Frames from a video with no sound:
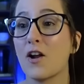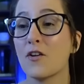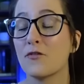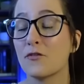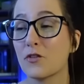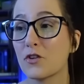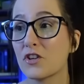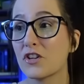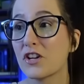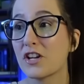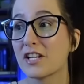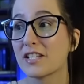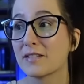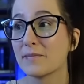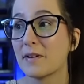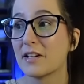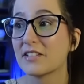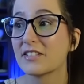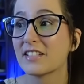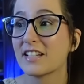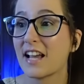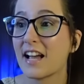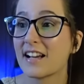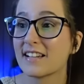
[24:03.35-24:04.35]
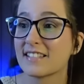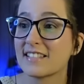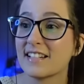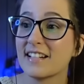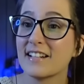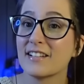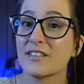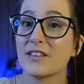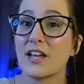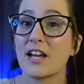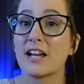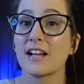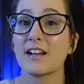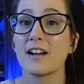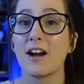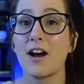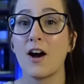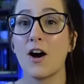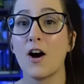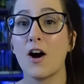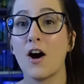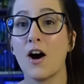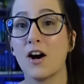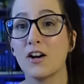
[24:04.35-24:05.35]
unfortunate smelting accident, like
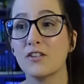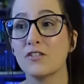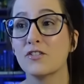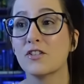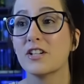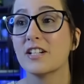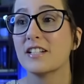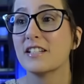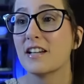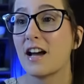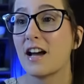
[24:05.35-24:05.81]
a hundred